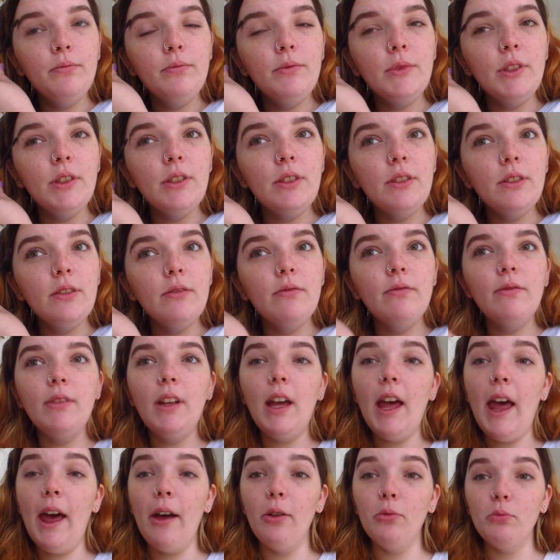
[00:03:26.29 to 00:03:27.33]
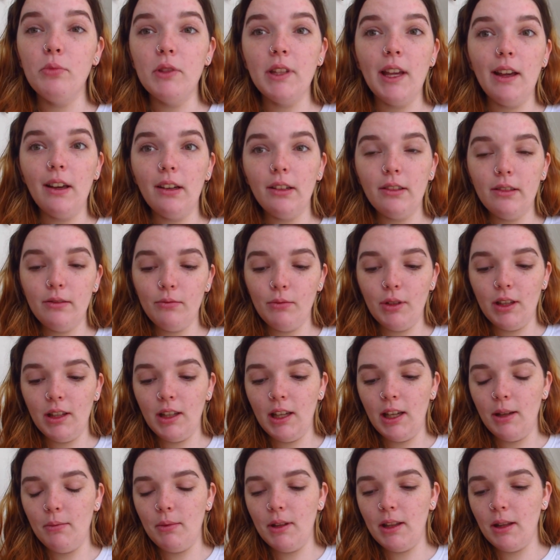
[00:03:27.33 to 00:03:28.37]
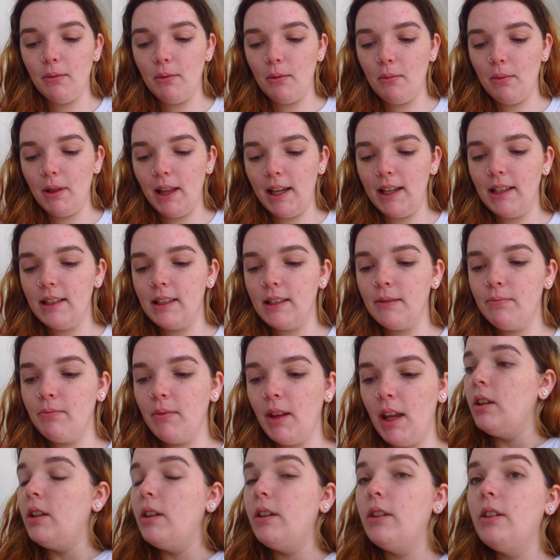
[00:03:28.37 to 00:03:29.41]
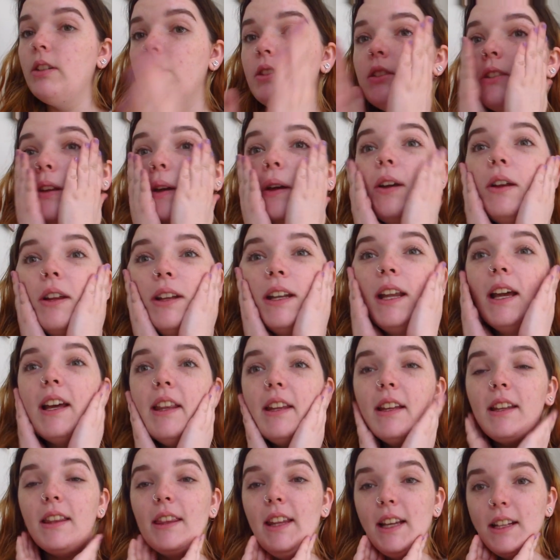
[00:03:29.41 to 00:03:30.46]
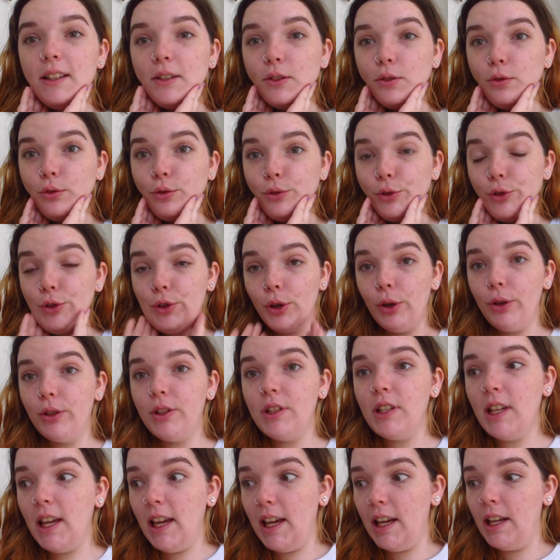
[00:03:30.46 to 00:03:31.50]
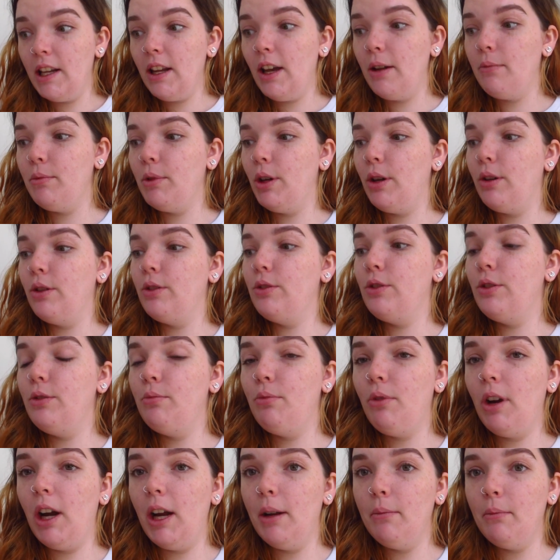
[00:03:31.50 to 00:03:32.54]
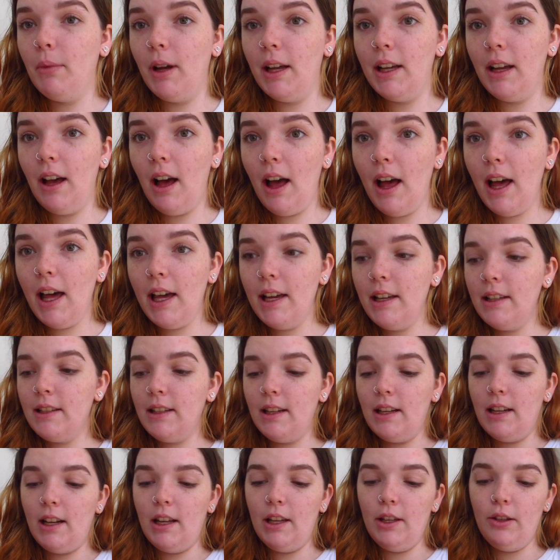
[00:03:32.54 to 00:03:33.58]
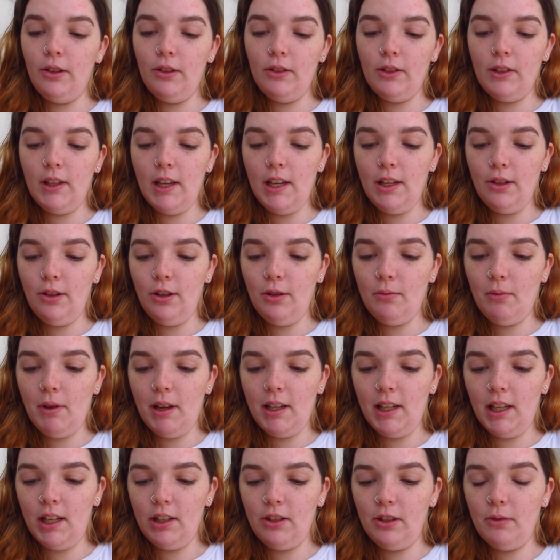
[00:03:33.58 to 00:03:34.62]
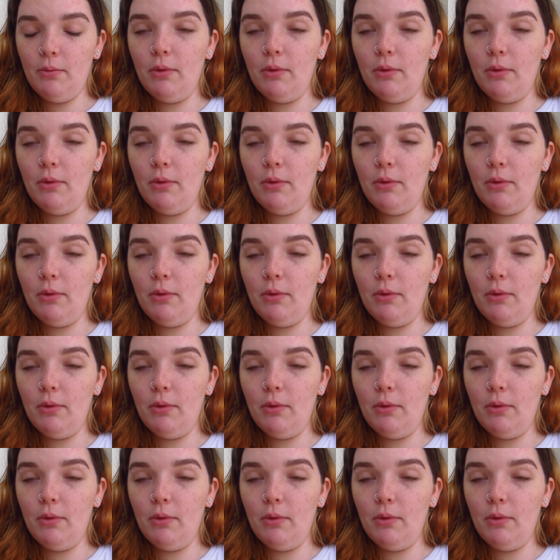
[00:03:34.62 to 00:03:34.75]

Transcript: just helps out with keeping them in place. So now that that's all soaked in, I'm going to prime my eyes, and I use the Nude by Nature